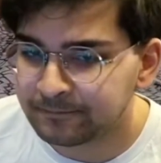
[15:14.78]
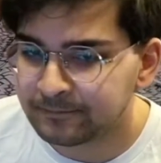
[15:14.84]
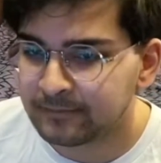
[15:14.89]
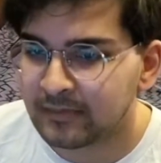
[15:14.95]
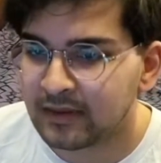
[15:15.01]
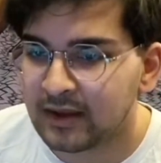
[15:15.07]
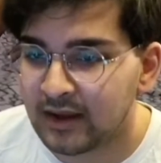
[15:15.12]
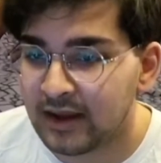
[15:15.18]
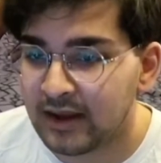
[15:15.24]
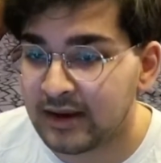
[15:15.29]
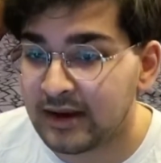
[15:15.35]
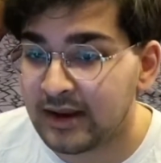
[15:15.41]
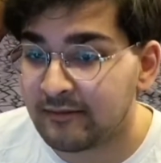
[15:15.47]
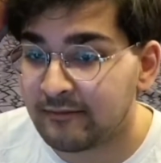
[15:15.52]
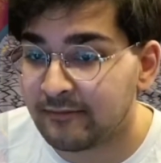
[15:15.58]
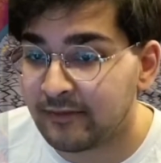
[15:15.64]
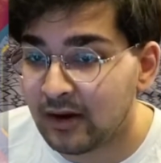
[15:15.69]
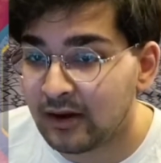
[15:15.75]

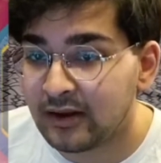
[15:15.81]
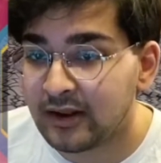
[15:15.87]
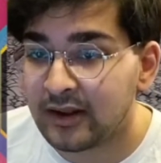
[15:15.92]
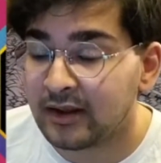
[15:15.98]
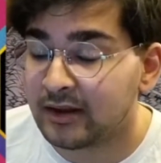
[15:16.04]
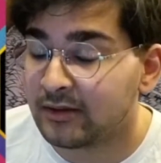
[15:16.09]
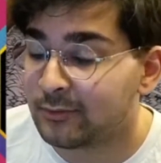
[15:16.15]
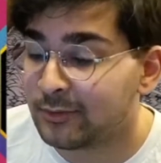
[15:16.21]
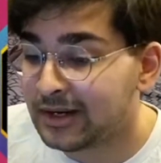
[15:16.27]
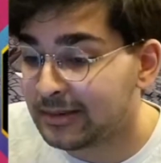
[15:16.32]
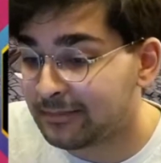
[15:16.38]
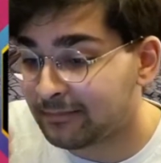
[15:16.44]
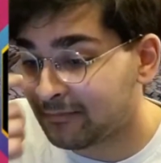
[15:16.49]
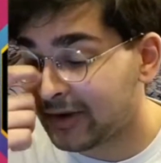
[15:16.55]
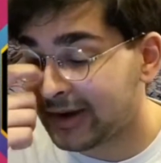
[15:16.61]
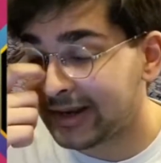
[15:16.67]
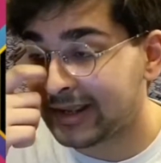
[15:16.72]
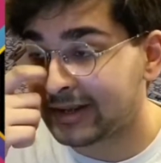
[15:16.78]
Nirvana, a
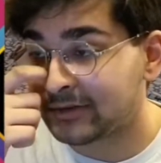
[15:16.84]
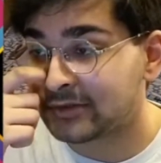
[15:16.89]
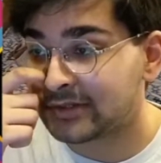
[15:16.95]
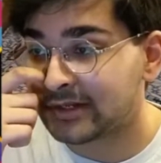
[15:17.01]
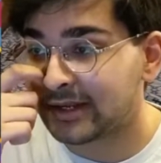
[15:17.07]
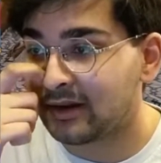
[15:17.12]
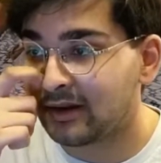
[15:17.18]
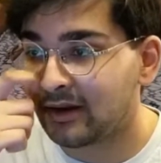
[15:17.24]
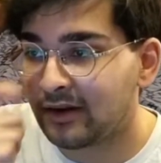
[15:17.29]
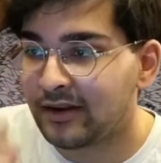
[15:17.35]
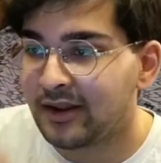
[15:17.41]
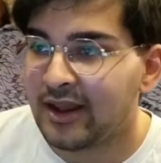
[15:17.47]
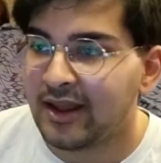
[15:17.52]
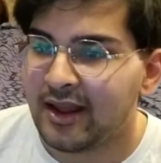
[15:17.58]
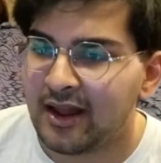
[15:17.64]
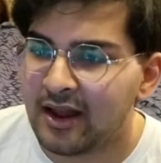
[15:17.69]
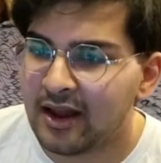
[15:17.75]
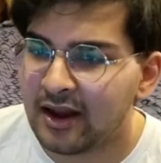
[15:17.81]
really interesting card.
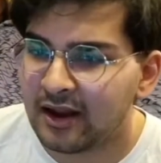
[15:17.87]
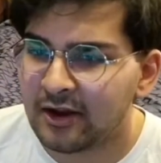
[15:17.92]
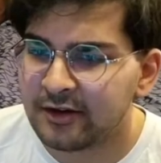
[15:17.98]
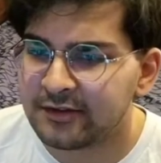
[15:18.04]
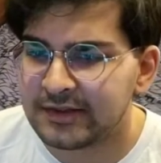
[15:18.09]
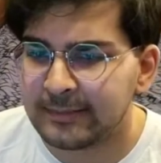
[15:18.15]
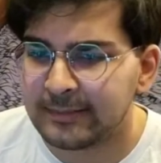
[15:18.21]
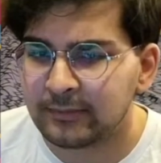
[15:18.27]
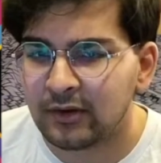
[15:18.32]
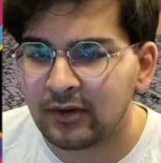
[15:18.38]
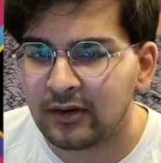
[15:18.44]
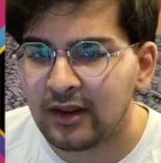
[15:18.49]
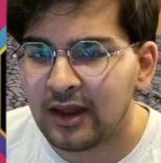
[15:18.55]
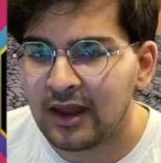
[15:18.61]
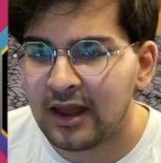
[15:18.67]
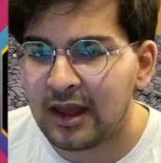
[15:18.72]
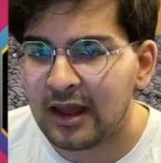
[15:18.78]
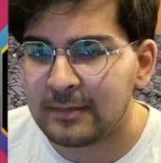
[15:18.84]
Kind of slept on,
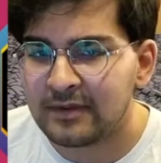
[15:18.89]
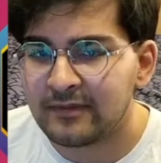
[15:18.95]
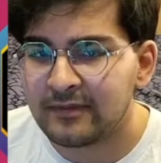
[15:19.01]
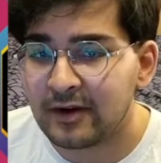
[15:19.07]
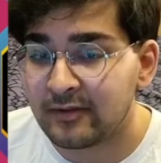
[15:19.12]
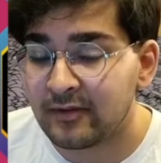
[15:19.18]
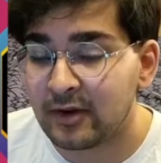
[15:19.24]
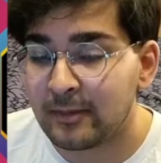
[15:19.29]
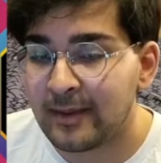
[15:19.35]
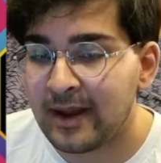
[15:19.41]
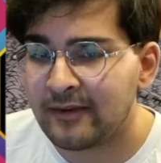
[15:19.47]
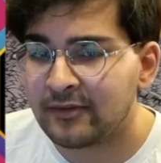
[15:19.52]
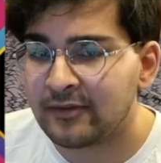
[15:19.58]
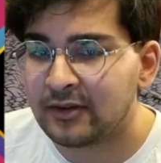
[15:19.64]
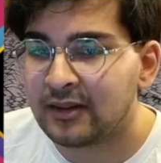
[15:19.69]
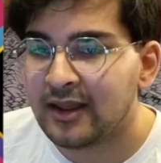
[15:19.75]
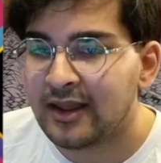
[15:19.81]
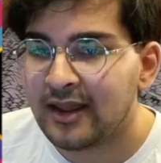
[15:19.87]
but very
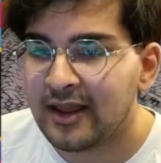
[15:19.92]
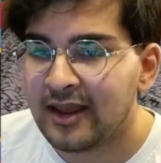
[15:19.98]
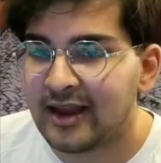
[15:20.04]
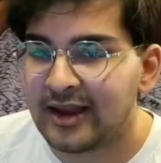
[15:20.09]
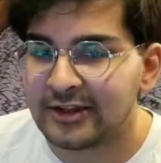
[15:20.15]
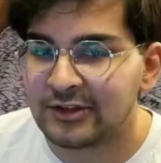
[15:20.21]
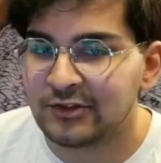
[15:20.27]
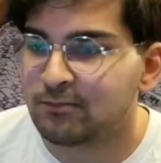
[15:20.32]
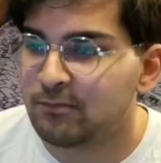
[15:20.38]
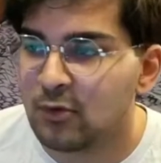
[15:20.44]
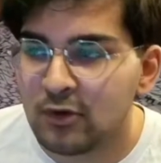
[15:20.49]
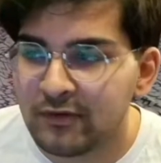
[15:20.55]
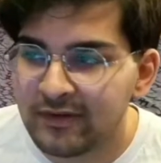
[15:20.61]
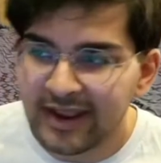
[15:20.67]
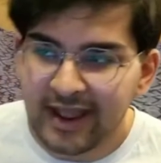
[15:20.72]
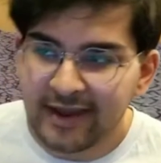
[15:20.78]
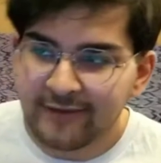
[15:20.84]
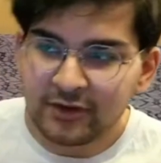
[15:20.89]
powerful.
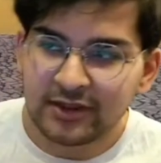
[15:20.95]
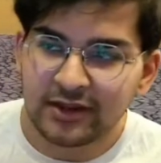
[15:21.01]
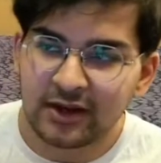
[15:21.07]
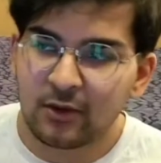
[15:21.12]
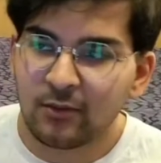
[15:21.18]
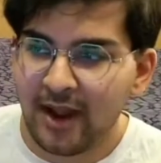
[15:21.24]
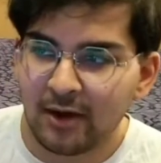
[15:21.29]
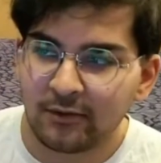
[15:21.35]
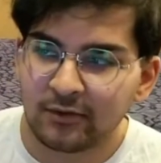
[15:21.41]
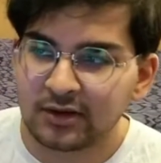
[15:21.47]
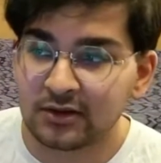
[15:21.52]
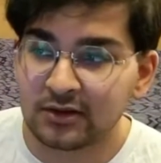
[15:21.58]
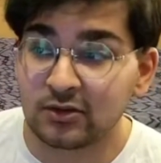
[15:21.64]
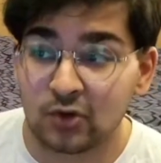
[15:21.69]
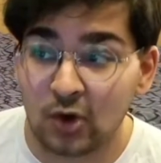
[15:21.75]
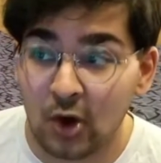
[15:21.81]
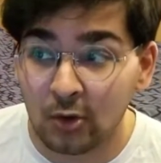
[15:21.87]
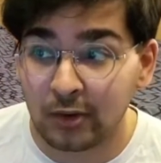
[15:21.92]
Moving everything around can
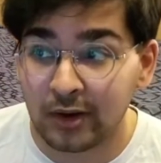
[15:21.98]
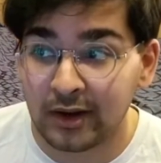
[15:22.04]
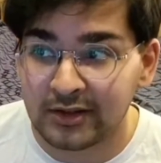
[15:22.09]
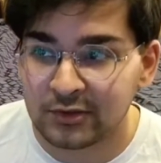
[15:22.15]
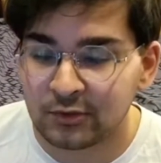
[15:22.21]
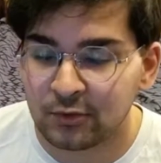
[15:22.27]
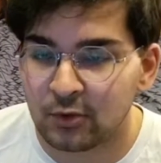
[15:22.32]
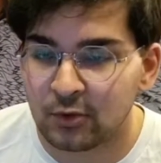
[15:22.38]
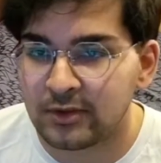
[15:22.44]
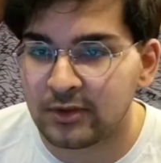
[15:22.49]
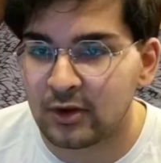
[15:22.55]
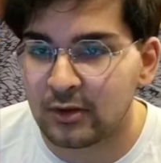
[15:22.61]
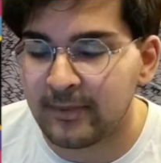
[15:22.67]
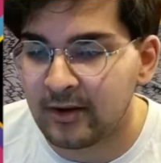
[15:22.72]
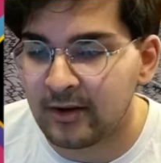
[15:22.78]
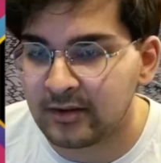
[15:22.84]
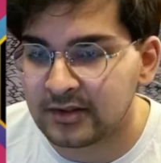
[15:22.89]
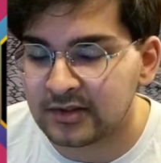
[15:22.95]
totally screw with your
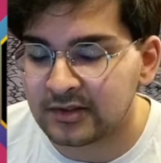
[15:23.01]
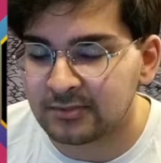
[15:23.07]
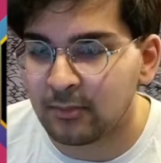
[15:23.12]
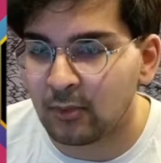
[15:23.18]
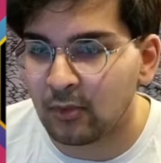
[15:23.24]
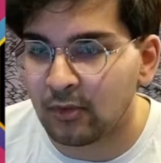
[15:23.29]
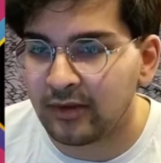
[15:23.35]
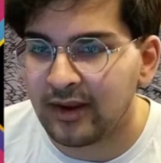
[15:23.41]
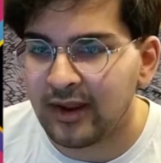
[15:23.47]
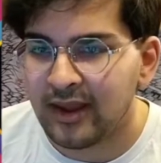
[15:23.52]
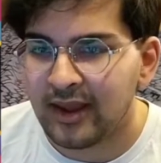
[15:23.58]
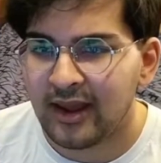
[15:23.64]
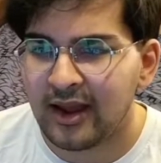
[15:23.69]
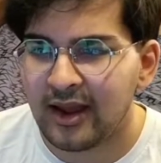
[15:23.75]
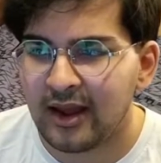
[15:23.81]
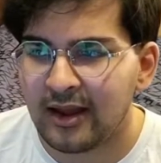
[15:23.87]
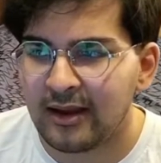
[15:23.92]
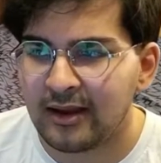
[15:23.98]
opponent's board,
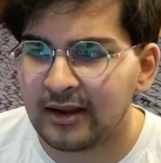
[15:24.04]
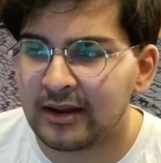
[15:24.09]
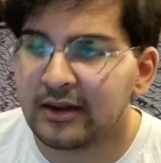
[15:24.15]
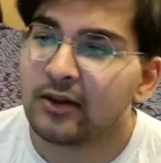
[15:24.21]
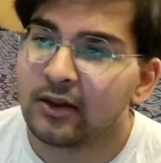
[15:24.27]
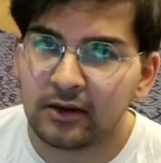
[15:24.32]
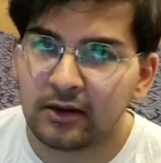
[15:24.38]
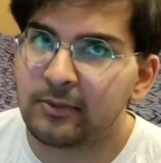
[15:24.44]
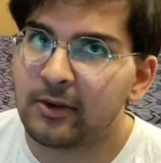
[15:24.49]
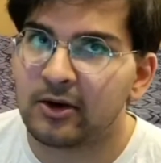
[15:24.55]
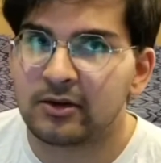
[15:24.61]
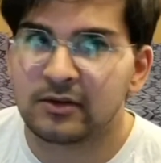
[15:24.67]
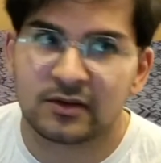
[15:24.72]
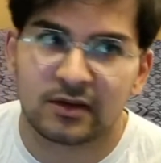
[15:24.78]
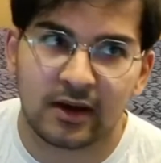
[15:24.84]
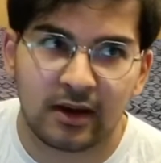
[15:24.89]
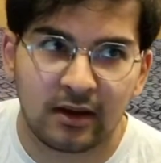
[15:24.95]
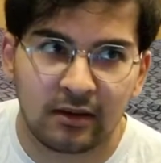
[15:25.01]
and the opponent's
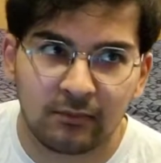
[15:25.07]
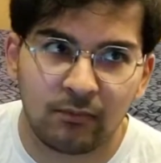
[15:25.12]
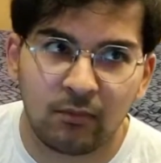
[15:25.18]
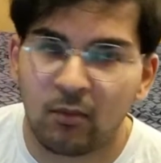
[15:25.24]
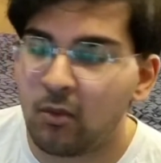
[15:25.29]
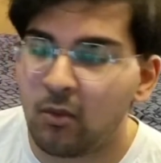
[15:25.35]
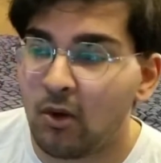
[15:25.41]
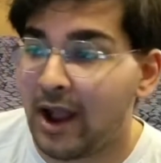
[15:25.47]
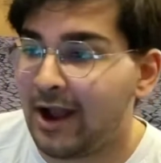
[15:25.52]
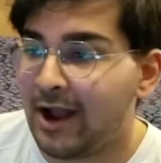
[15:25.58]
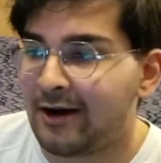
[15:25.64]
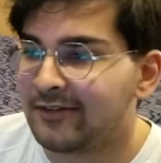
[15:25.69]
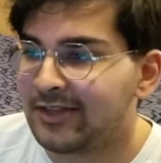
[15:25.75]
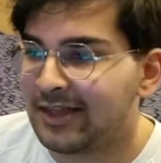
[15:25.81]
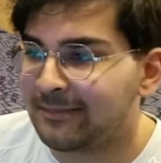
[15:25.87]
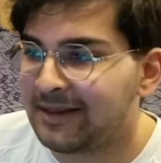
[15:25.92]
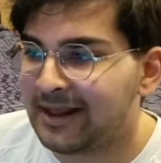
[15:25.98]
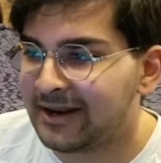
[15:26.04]
like however
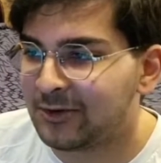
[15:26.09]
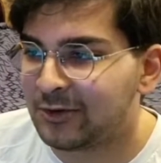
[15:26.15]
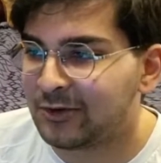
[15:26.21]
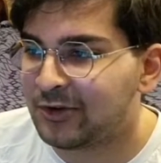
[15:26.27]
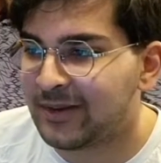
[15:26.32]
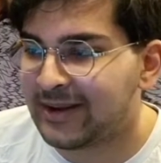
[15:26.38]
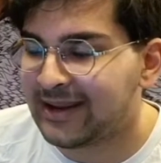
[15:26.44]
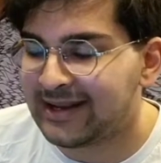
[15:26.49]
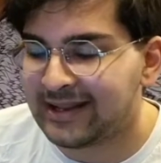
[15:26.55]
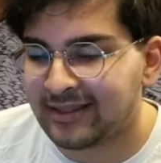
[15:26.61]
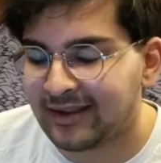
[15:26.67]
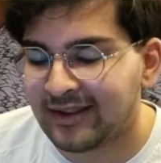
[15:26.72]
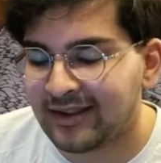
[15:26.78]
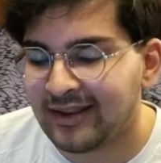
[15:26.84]
they're planning on doing anything.